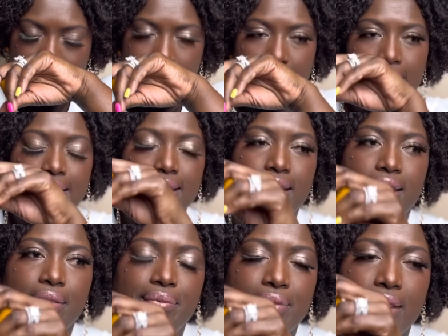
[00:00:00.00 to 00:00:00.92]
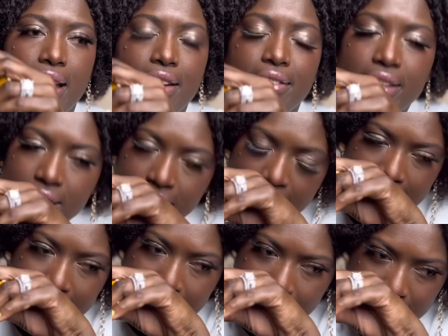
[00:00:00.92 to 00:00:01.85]
I like it. I really
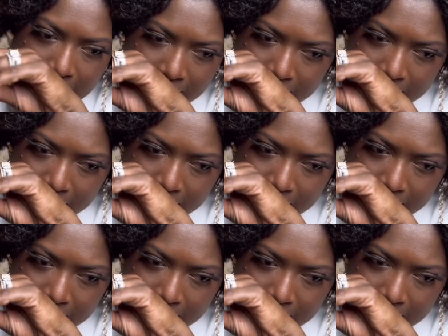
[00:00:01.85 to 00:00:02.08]
like it.